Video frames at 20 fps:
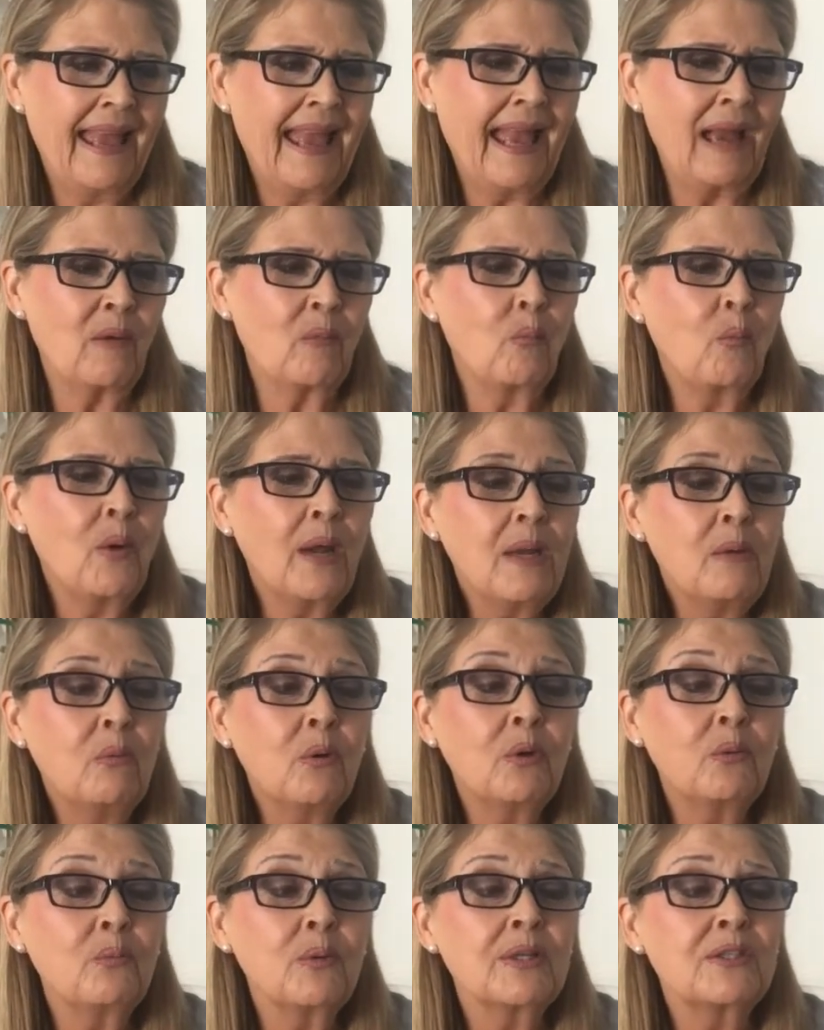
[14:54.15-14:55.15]
and we
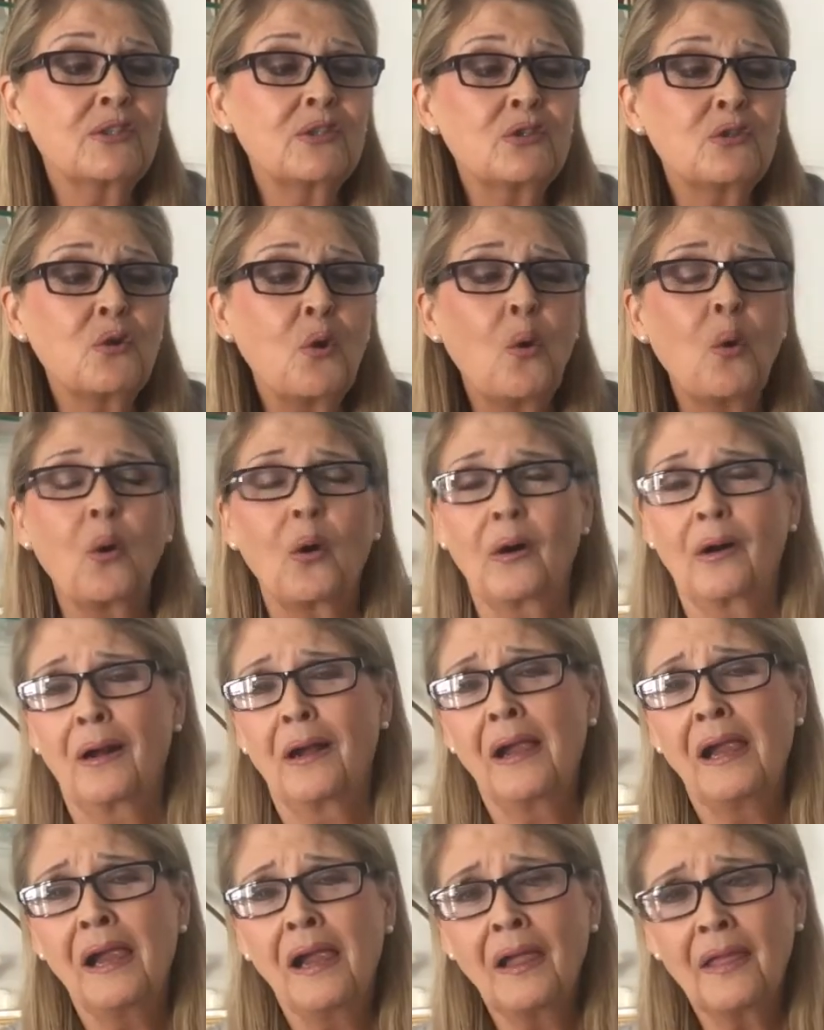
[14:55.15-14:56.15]
would restore
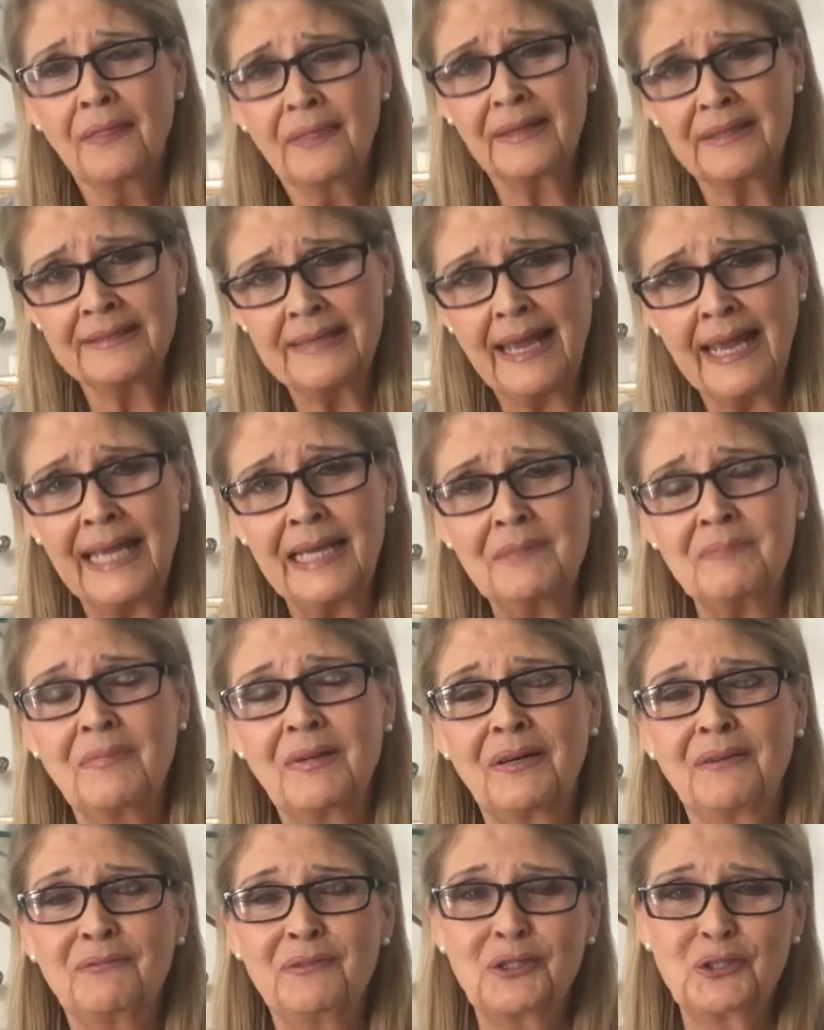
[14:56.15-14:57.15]
the name
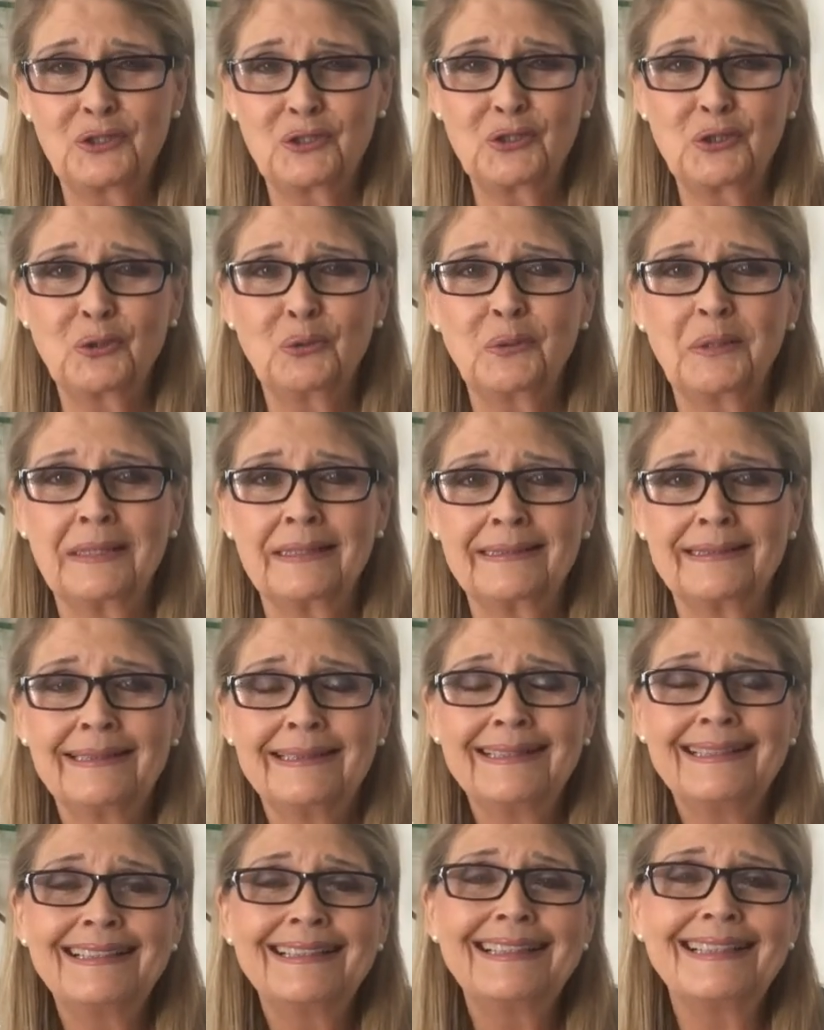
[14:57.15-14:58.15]
of Yeshua
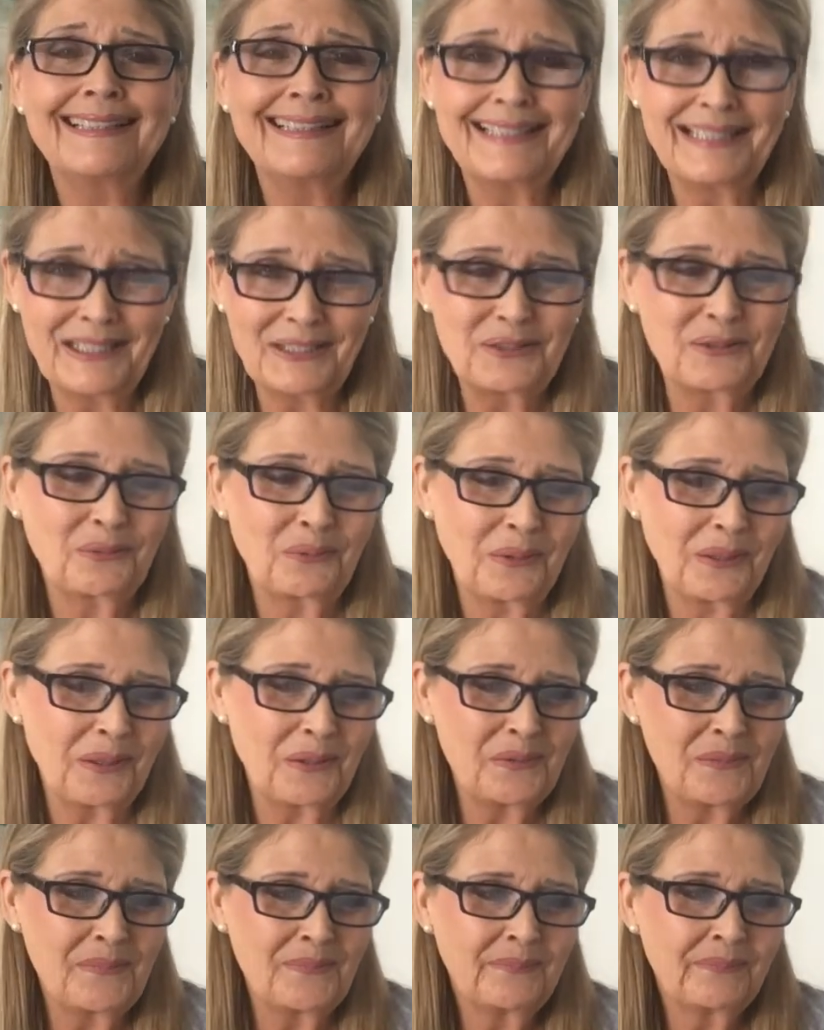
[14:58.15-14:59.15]
in
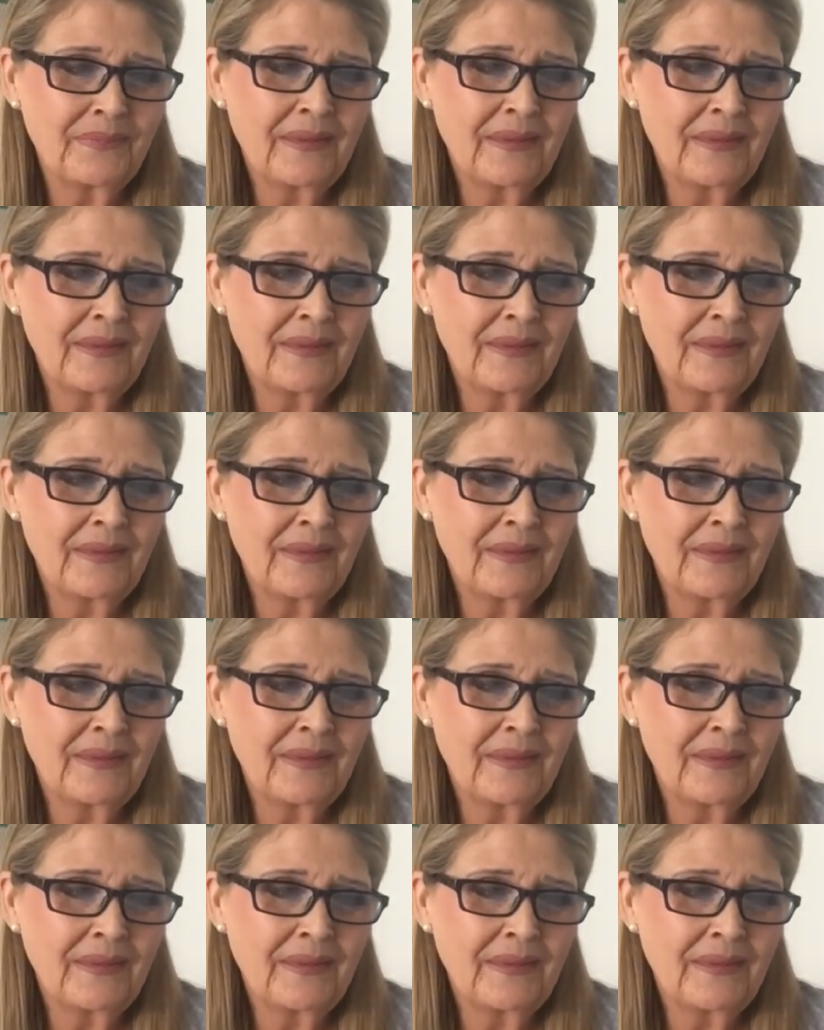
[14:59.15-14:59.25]
Israel.